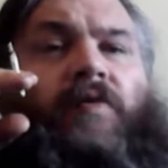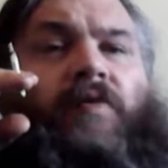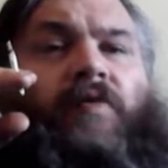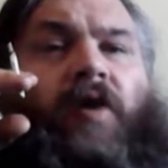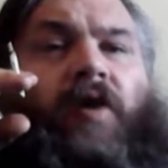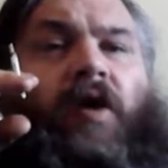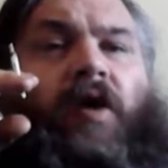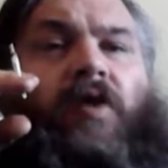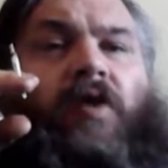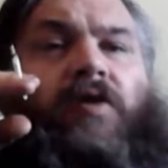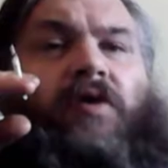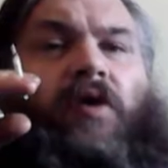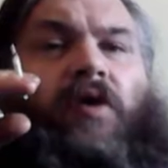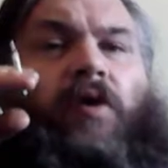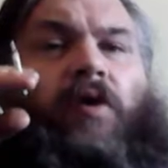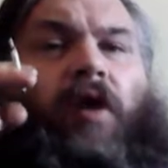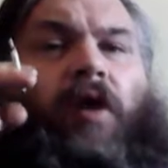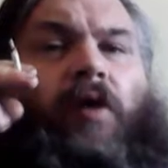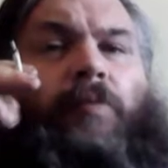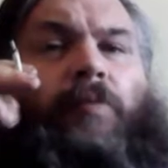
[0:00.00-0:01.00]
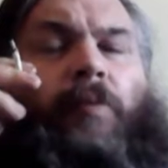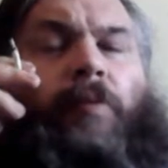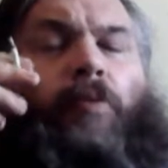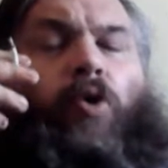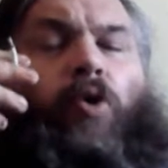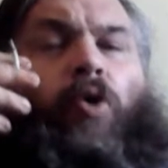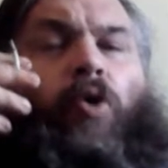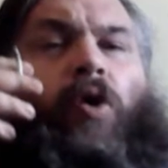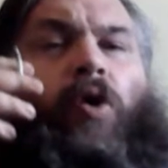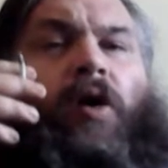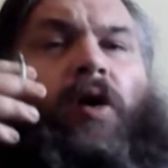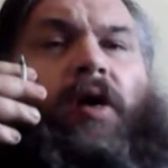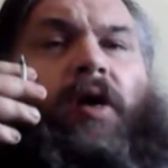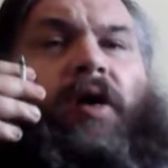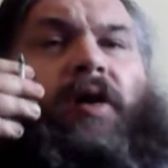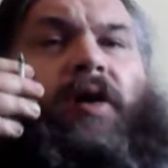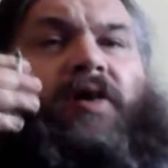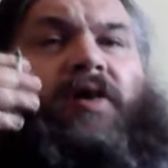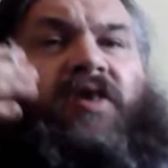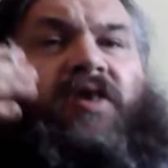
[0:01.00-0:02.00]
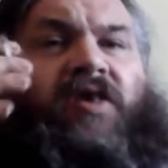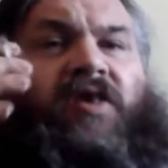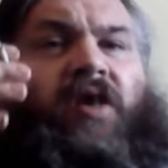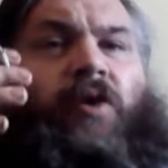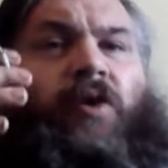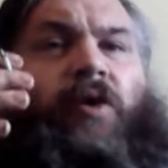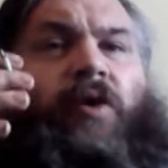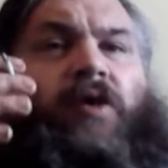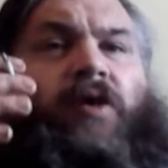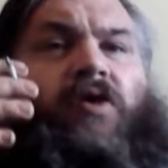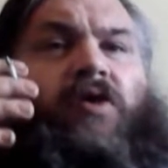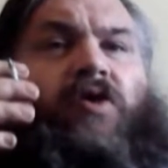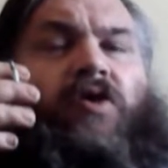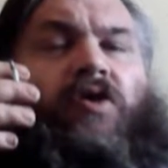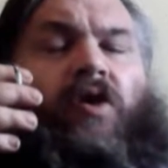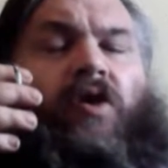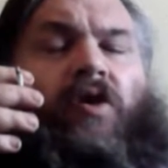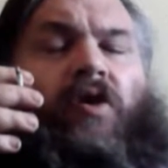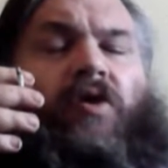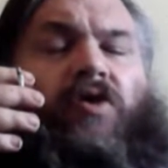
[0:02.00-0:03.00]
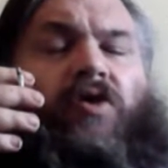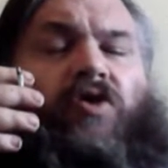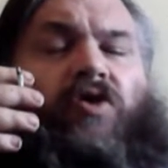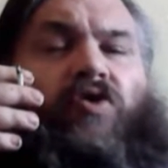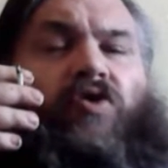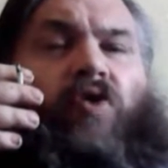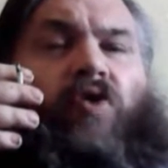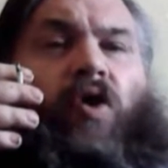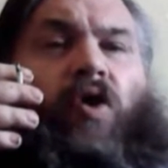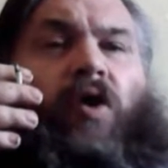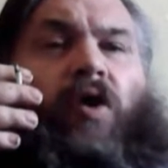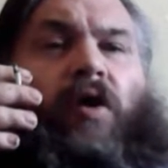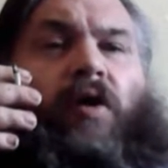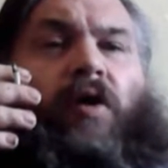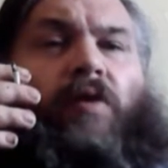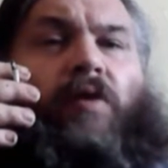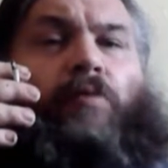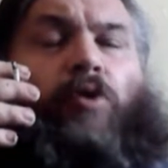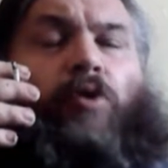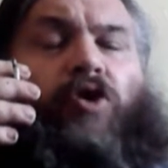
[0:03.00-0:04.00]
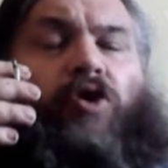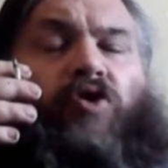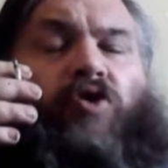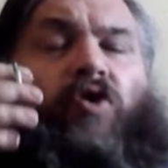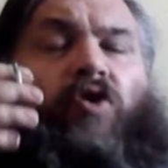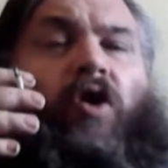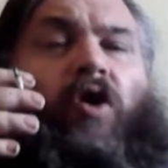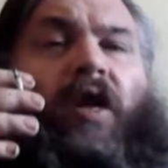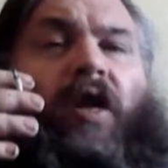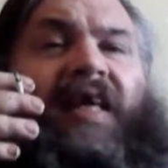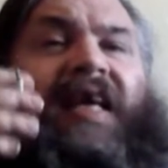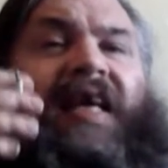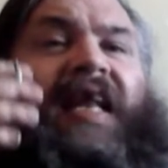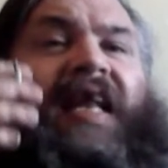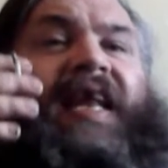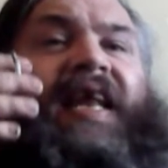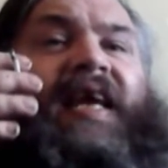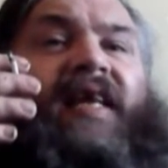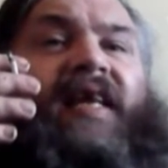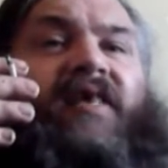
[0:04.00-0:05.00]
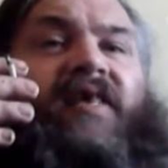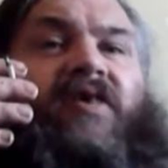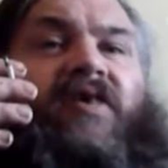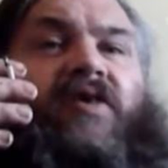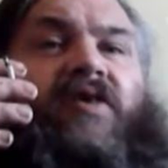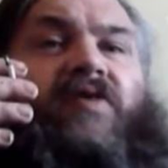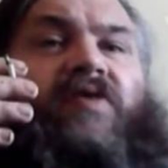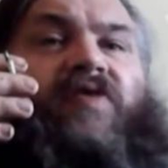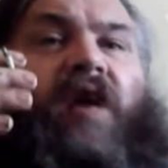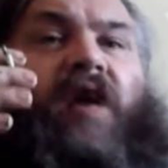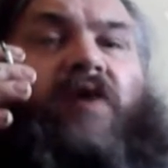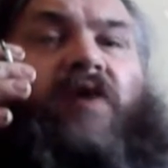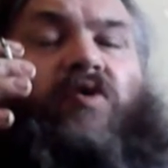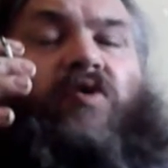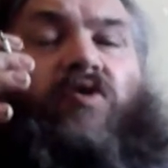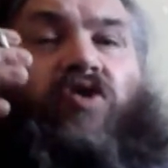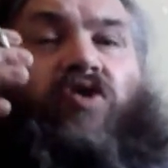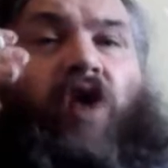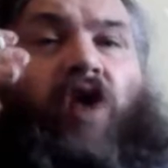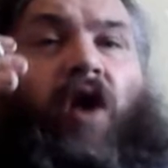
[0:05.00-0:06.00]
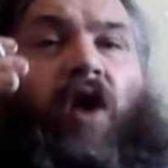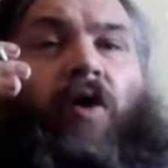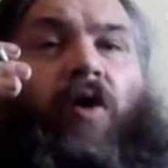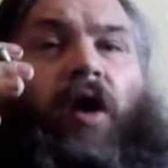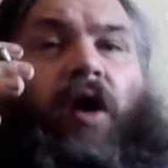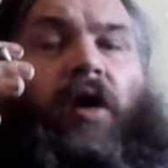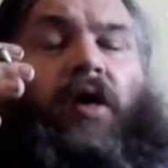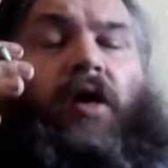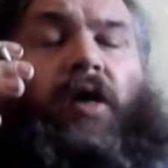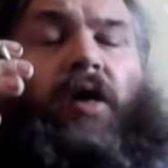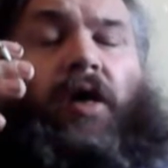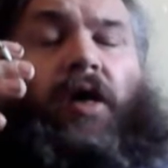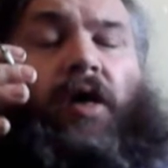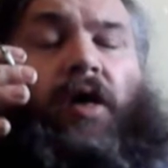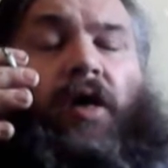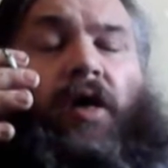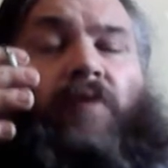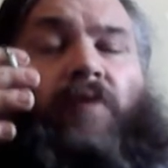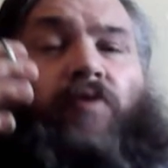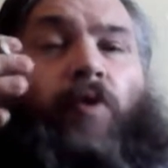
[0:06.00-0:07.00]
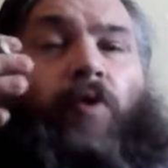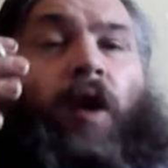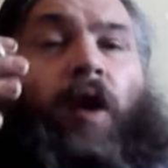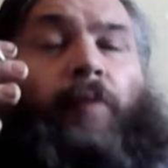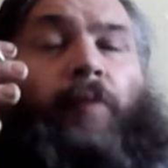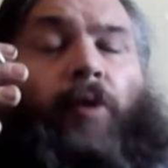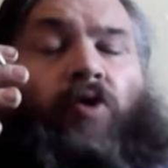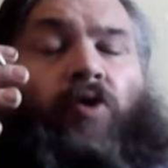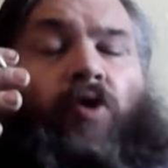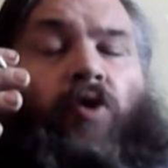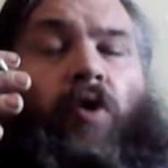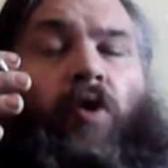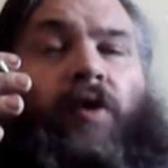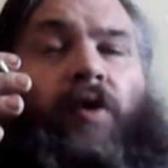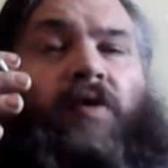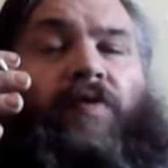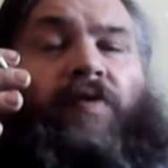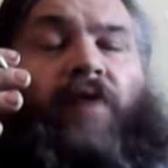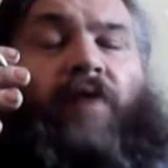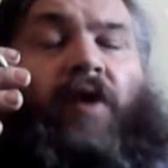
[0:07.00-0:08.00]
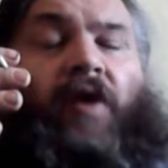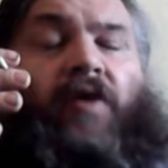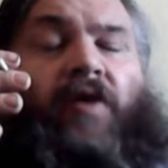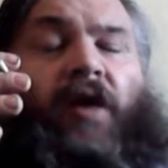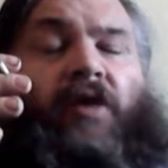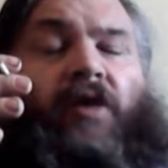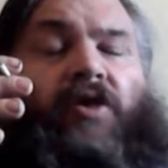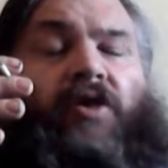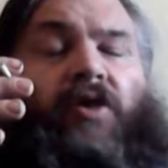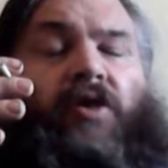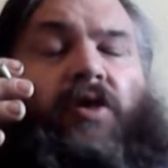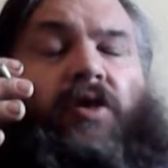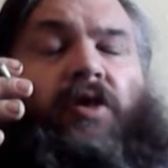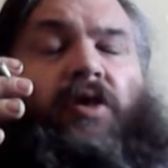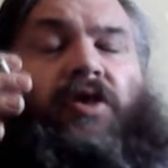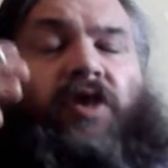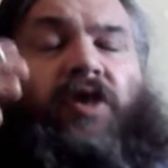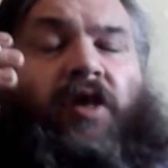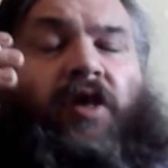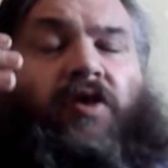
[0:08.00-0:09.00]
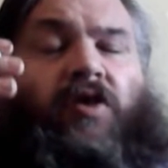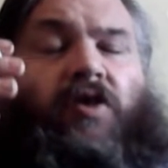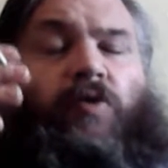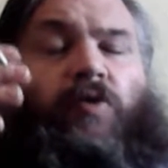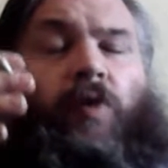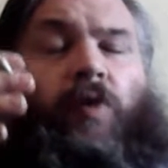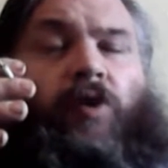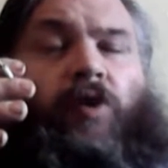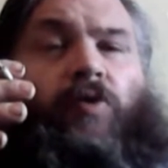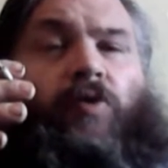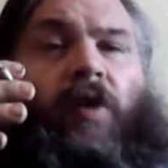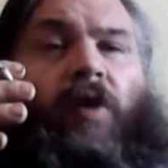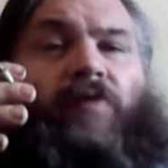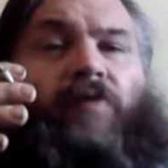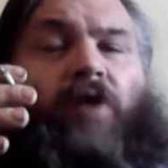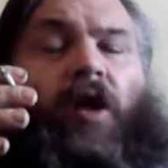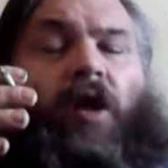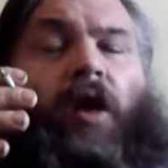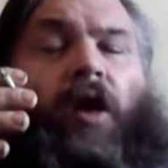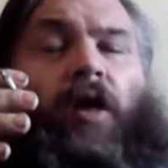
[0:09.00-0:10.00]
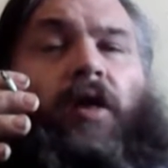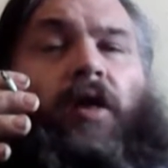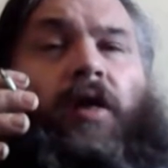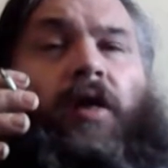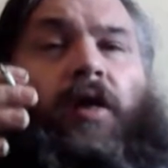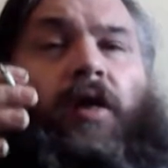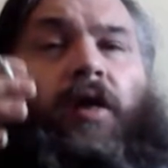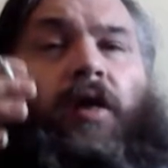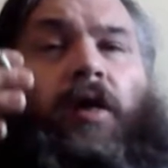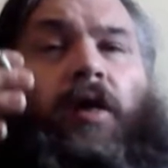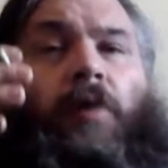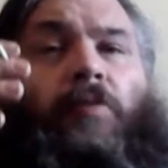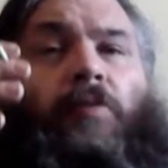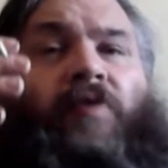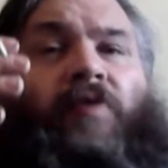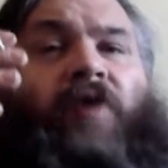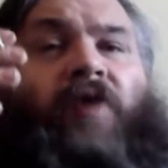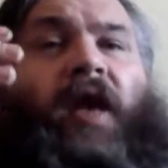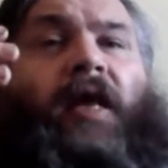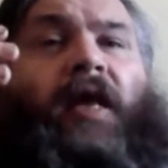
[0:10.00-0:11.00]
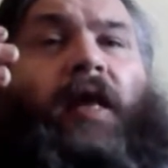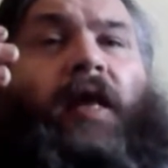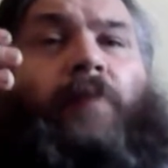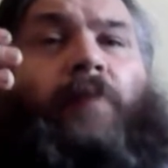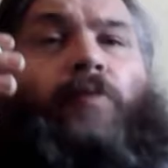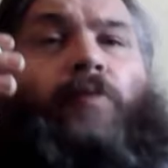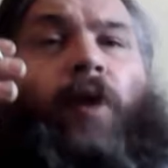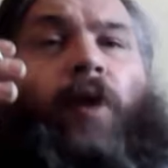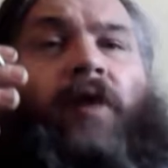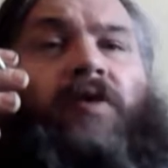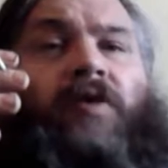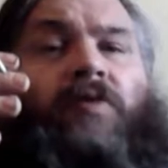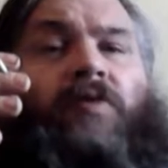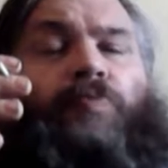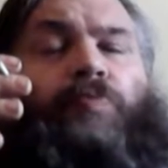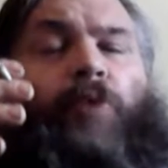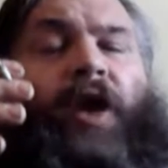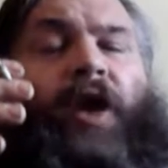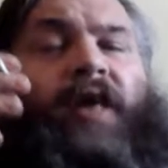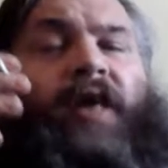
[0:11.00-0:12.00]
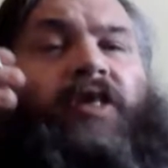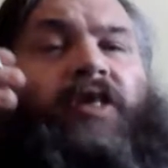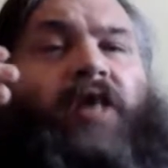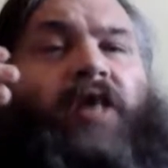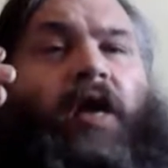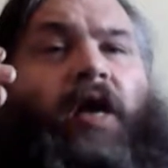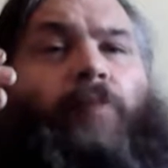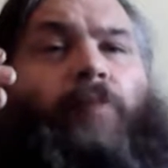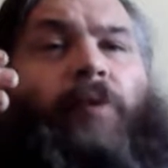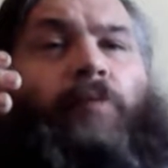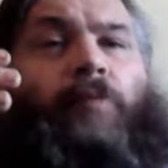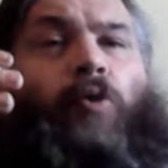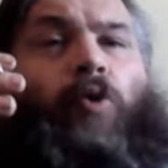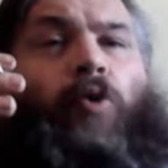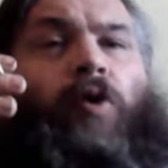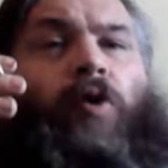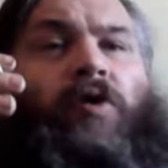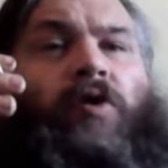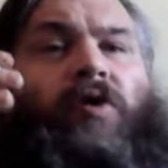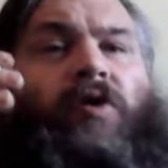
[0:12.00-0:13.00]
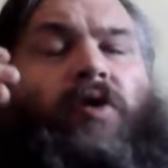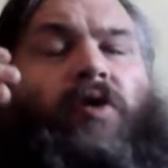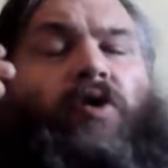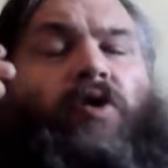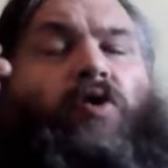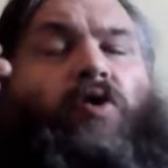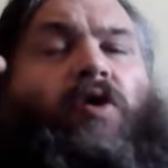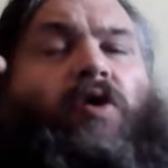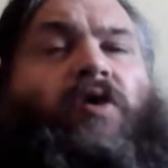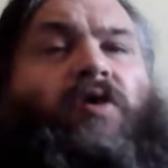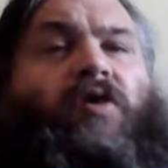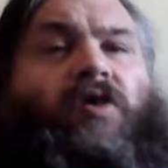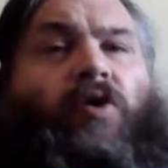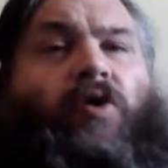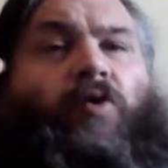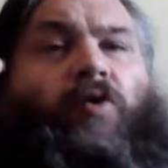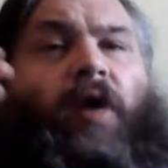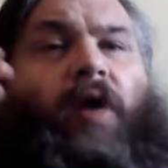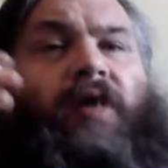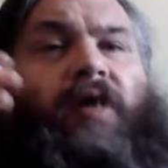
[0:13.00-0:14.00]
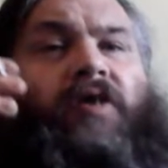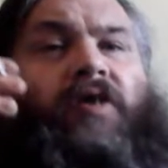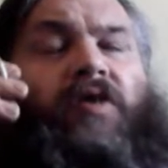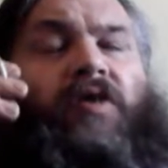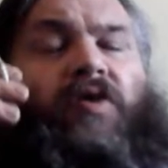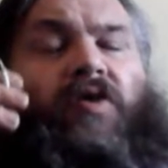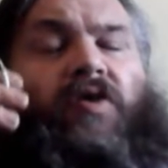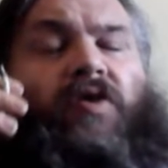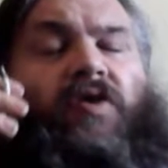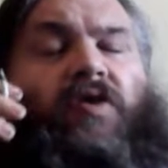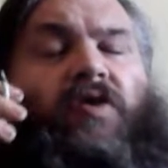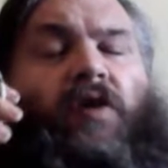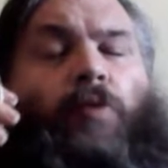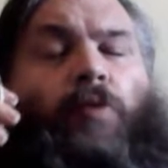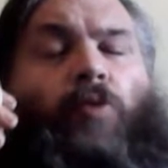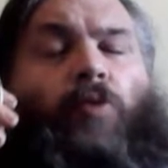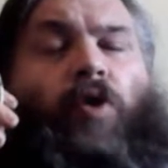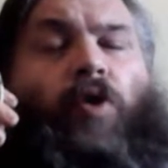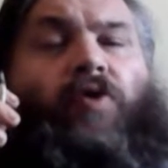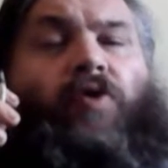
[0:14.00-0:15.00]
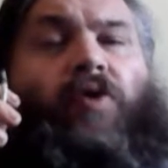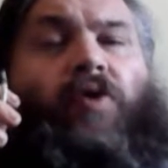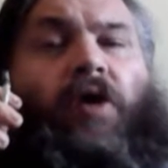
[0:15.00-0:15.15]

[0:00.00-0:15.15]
videos are a little bit more serious because they're more strongly connected to the actual Torah. The Rainbow Torah is the foundation, Genesis 1 to 11, 9. But the ANM ones branch out a bit more into new considerations somewhat.